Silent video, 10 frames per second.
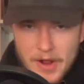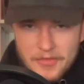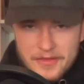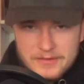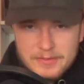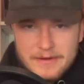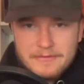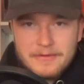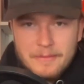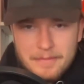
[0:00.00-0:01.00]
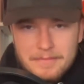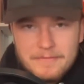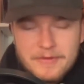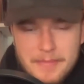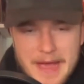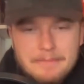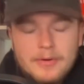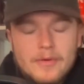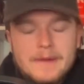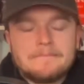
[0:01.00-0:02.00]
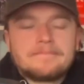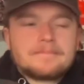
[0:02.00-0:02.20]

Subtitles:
how things went from that point.